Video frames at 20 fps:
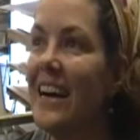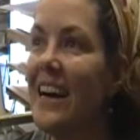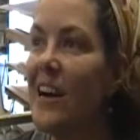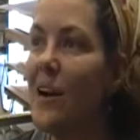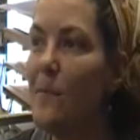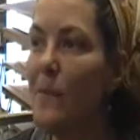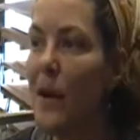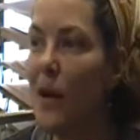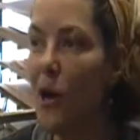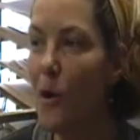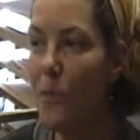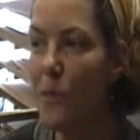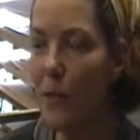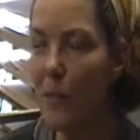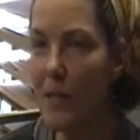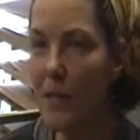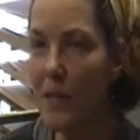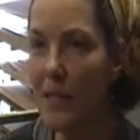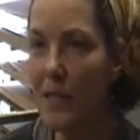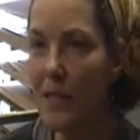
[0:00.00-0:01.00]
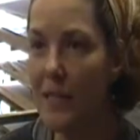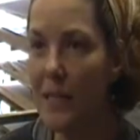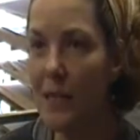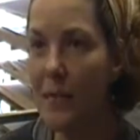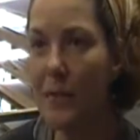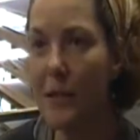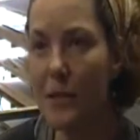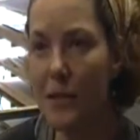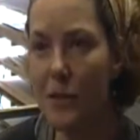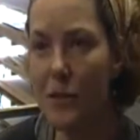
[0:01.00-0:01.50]
I hope they'll be excited
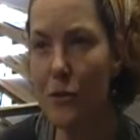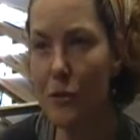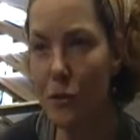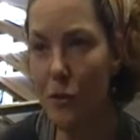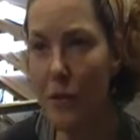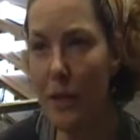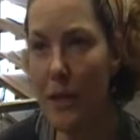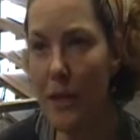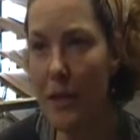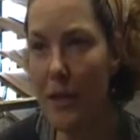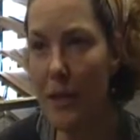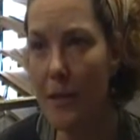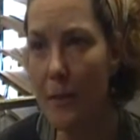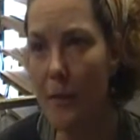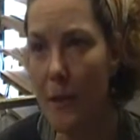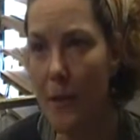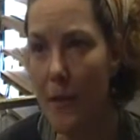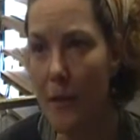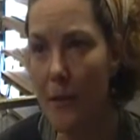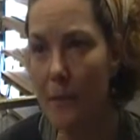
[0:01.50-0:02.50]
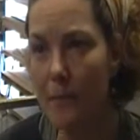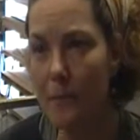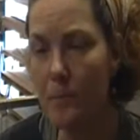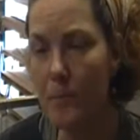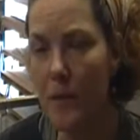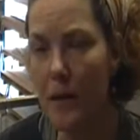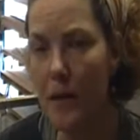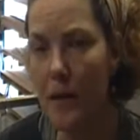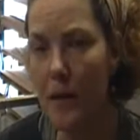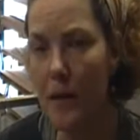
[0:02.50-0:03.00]
about the story and about
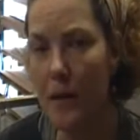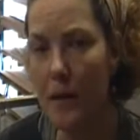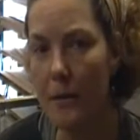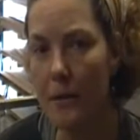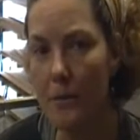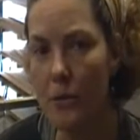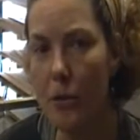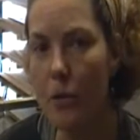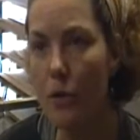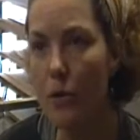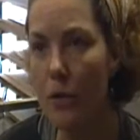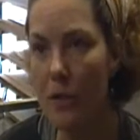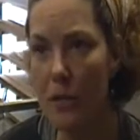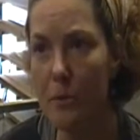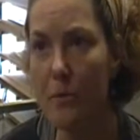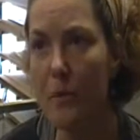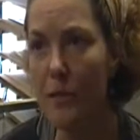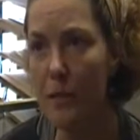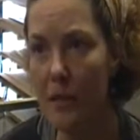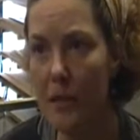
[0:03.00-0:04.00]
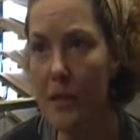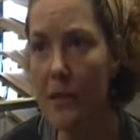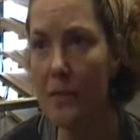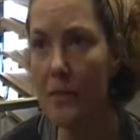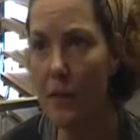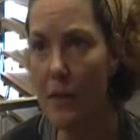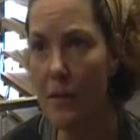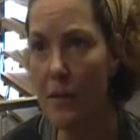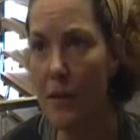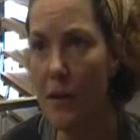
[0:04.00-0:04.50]
the whole experience
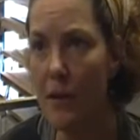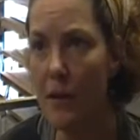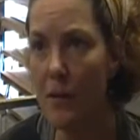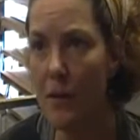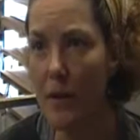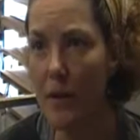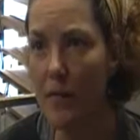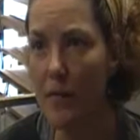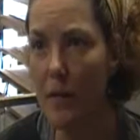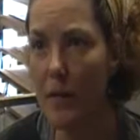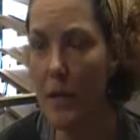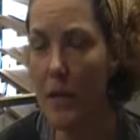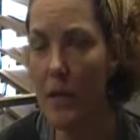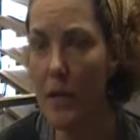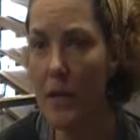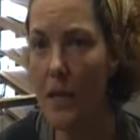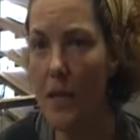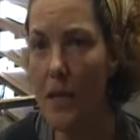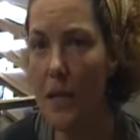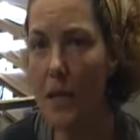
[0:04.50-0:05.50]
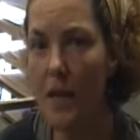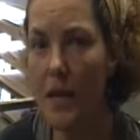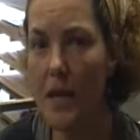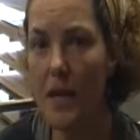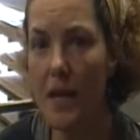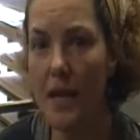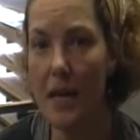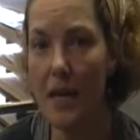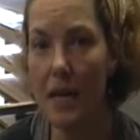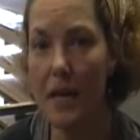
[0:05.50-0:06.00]
when they walk away from it,
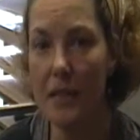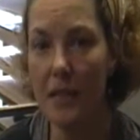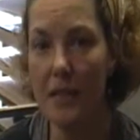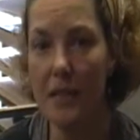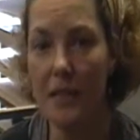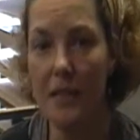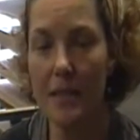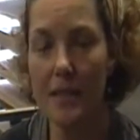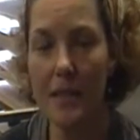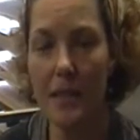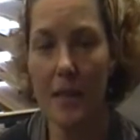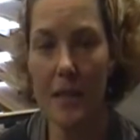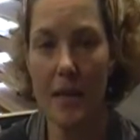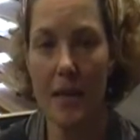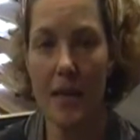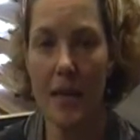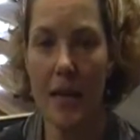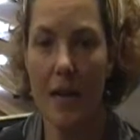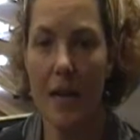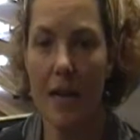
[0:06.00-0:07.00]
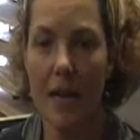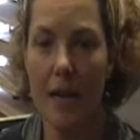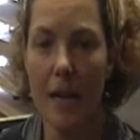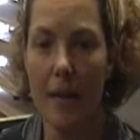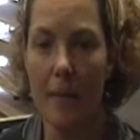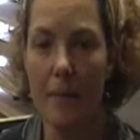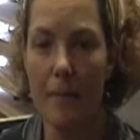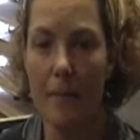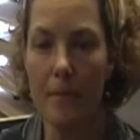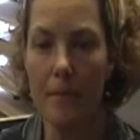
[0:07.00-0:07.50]
and
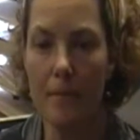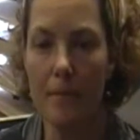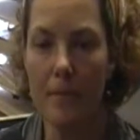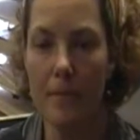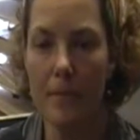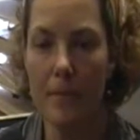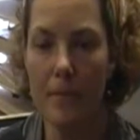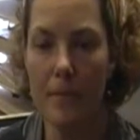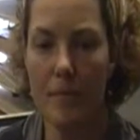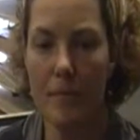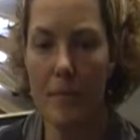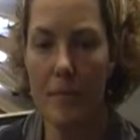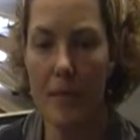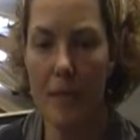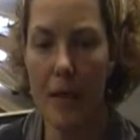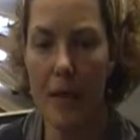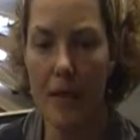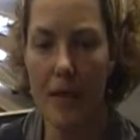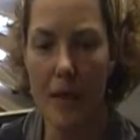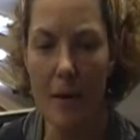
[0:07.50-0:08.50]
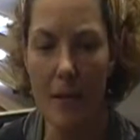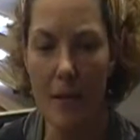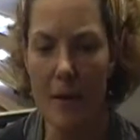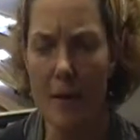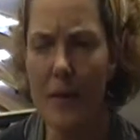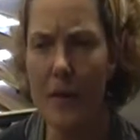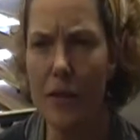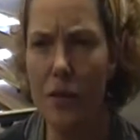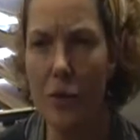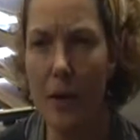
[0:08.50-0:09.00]
that
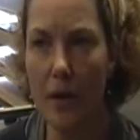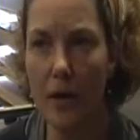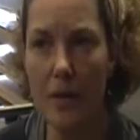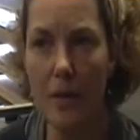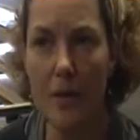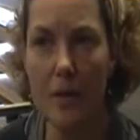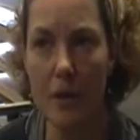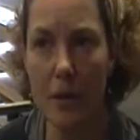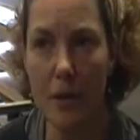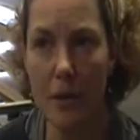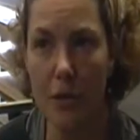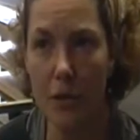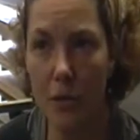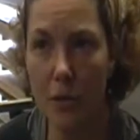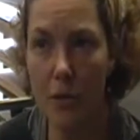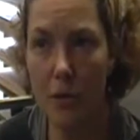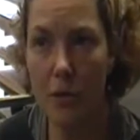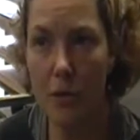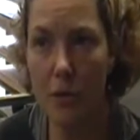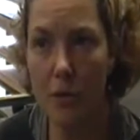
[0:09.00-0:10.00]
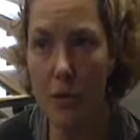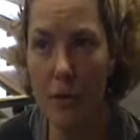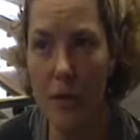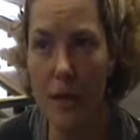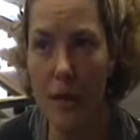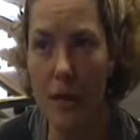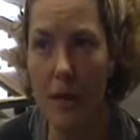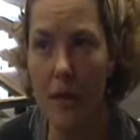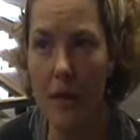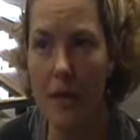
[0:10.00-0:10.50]
maybe they tried something new, or
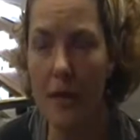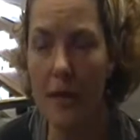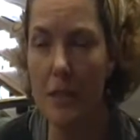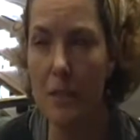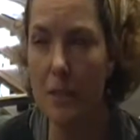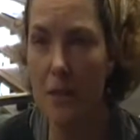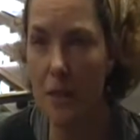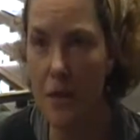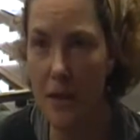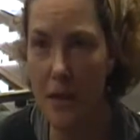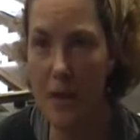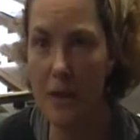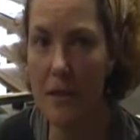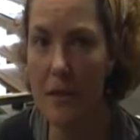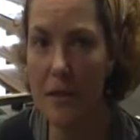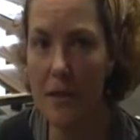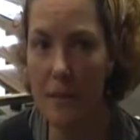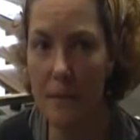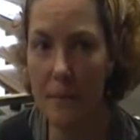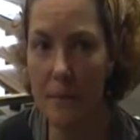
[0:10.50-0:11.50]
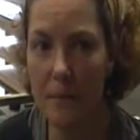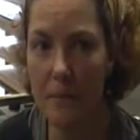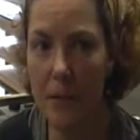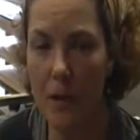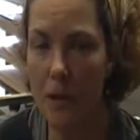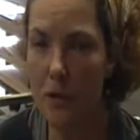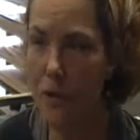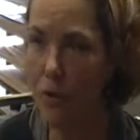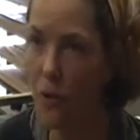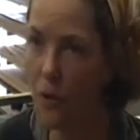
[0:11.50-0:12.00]
they experienced
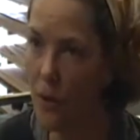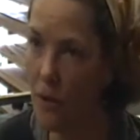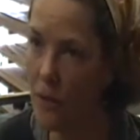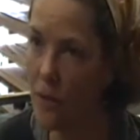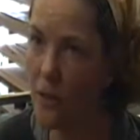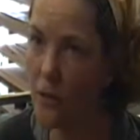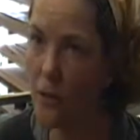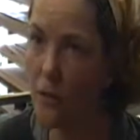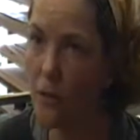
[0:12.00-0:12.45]
a story in a